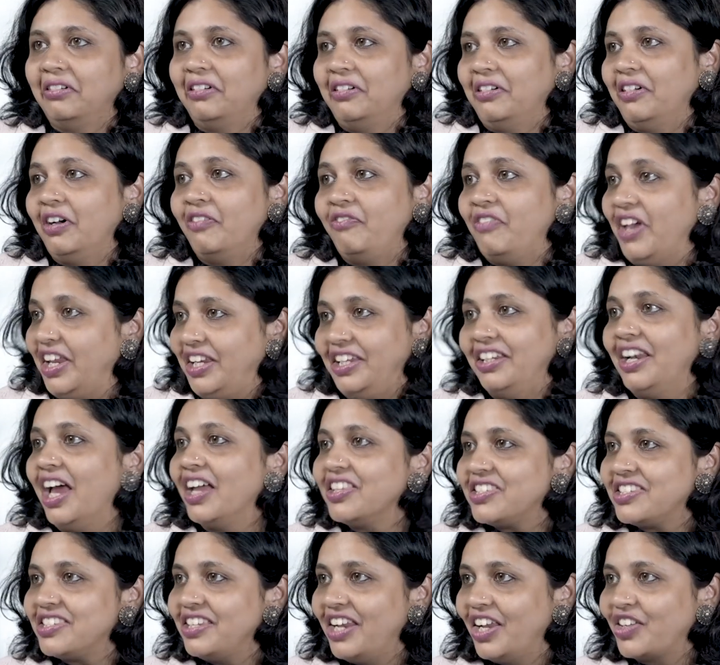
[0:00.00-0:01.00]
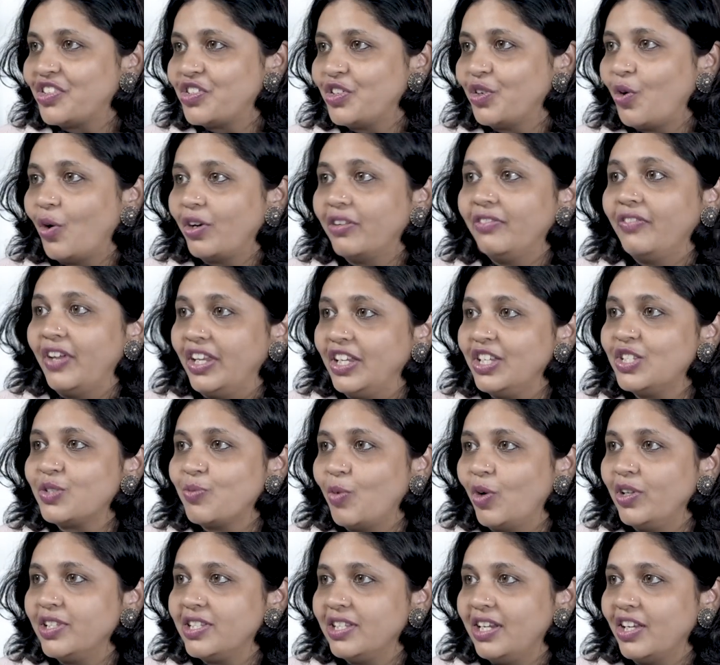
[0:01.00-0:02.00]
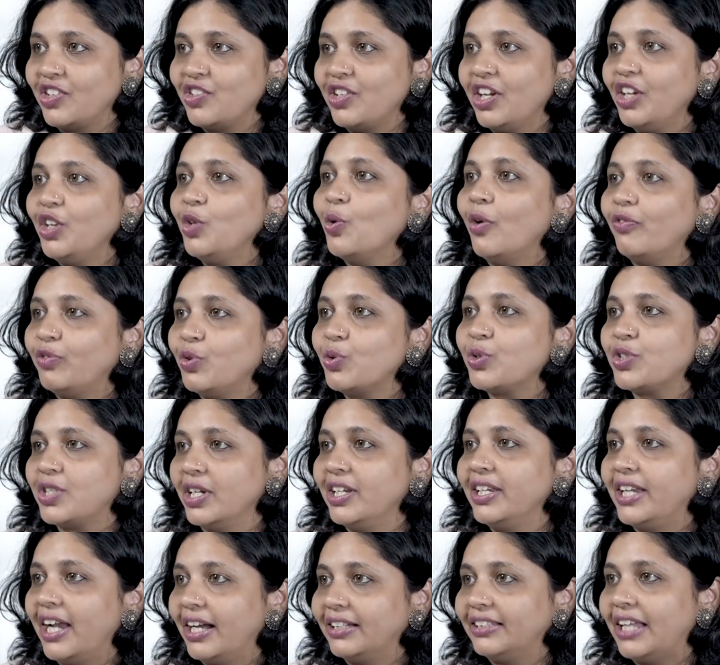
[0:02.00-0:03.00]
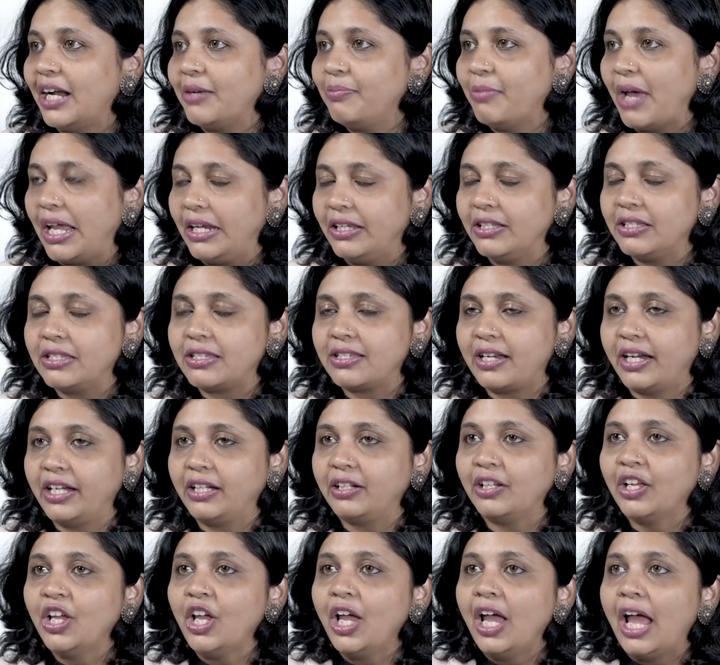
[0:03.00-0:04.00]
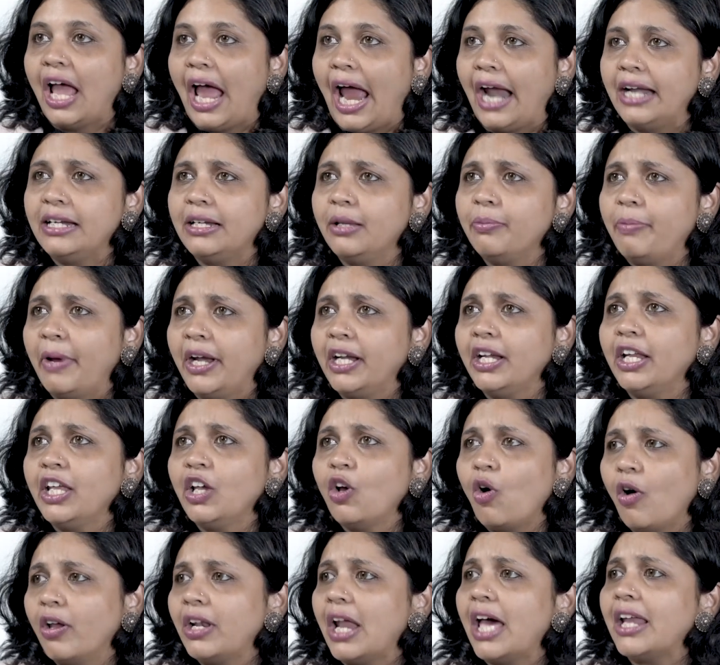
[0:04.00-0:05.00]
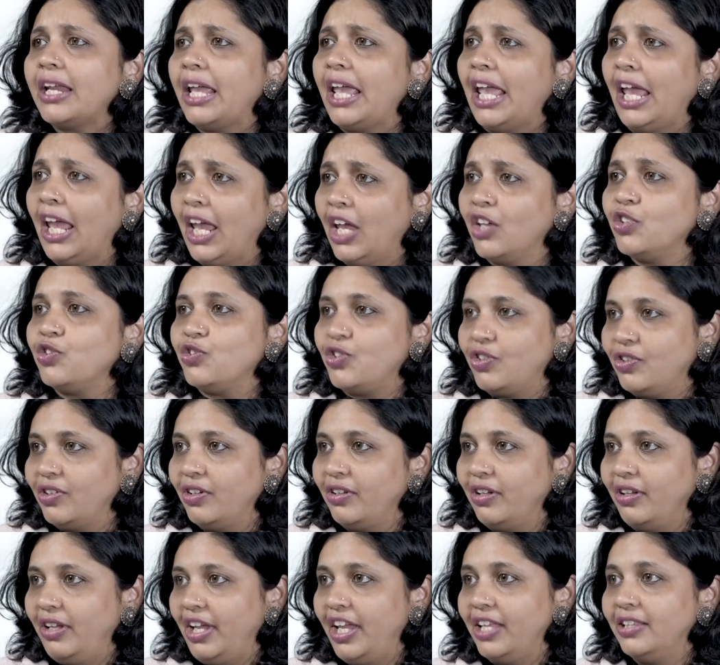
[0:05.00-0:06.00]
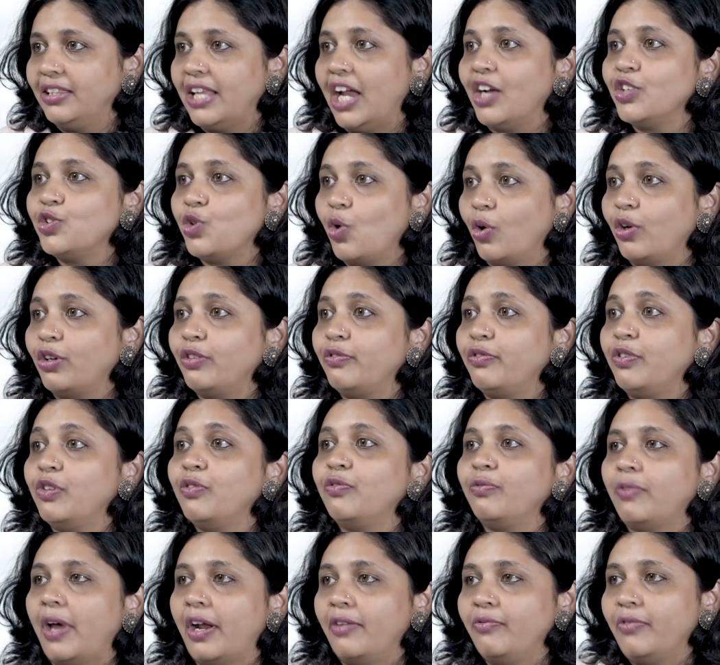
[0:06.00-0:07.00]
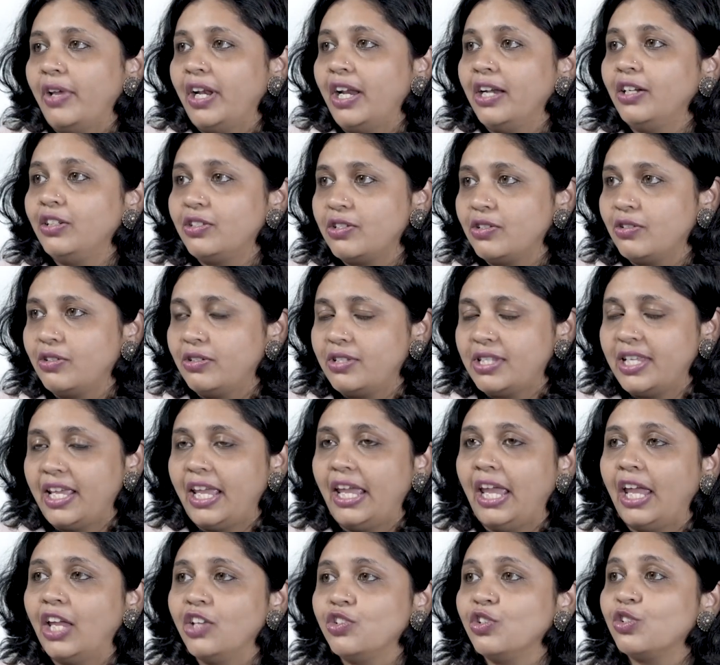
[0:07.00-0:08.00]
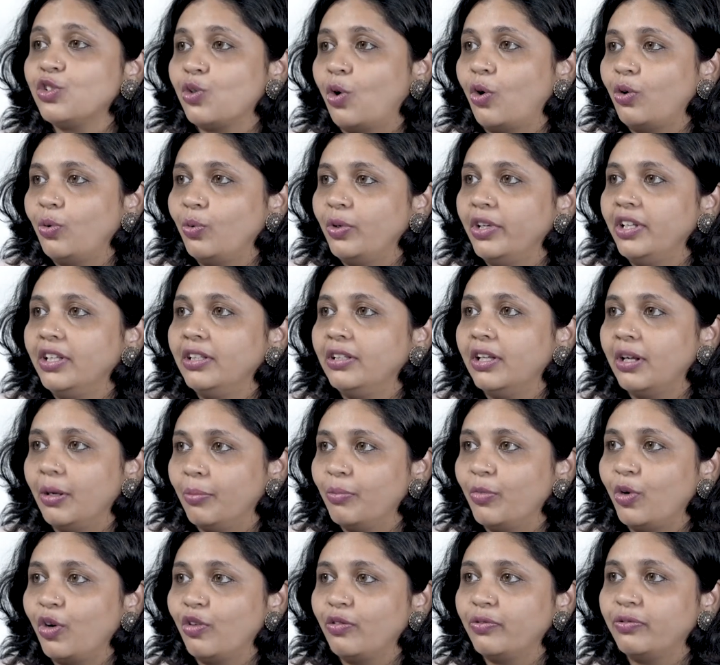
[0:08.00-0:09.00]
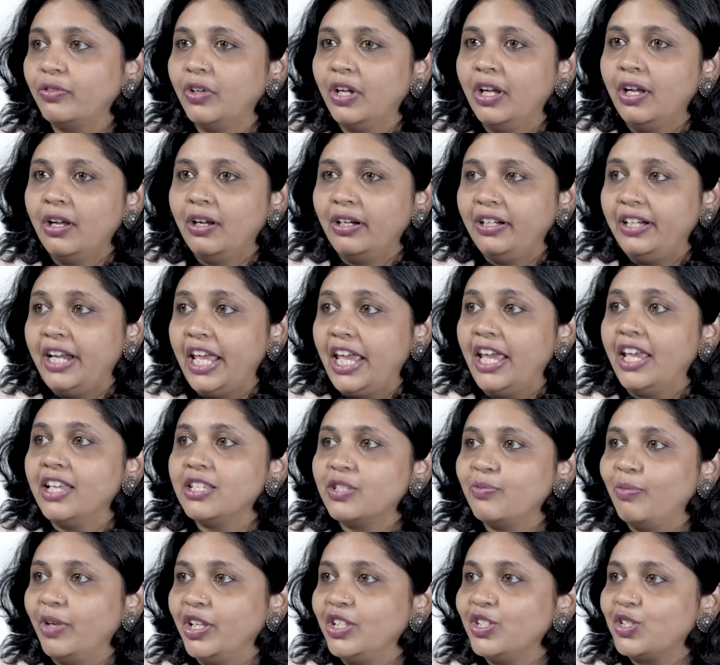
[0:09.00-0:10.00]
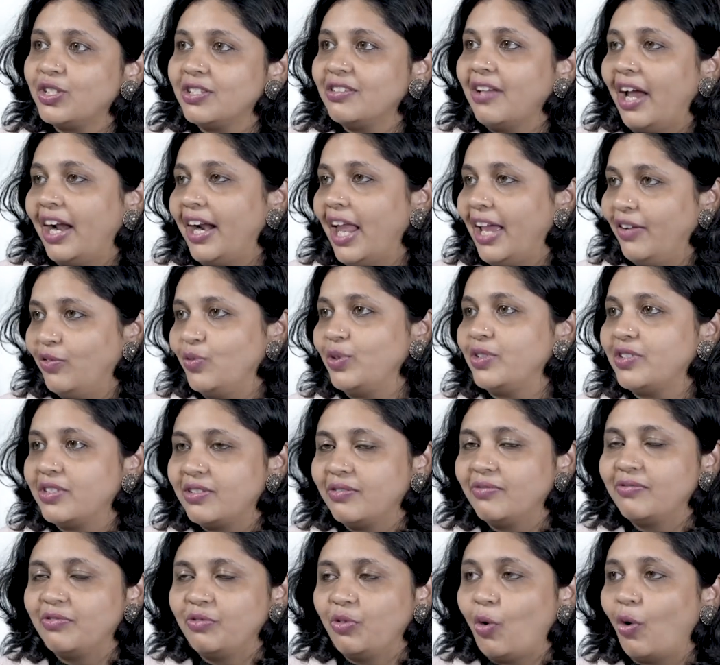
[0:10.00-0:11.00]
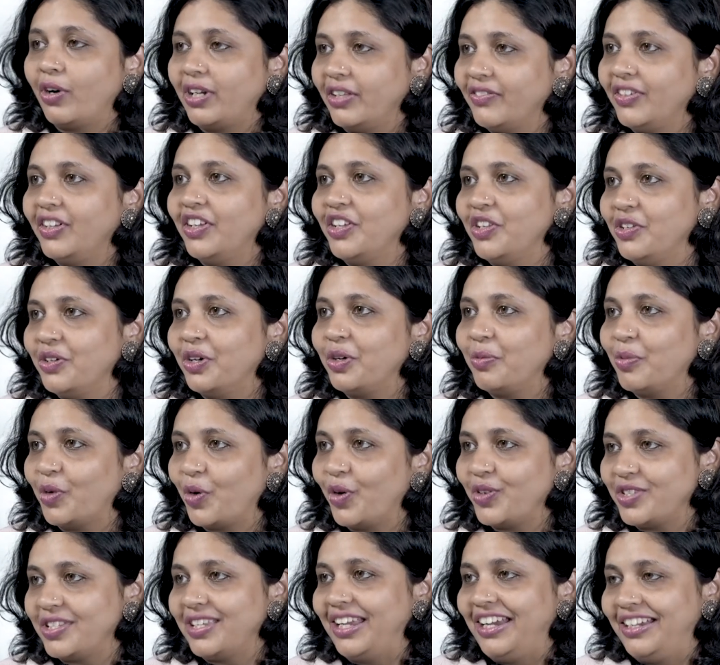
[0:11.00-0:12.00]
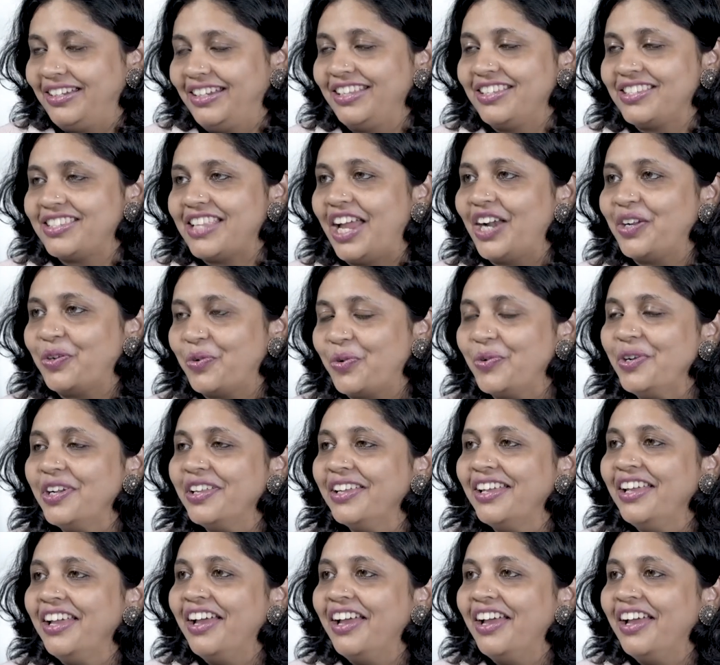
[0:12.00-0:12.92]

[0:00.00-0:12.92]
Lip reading: a very large selection or a very small selection, and you have to still get that balance right. And depending on our age in that geography, and when I say age, it's not only the number of days, months, and I would not even a year because it is that old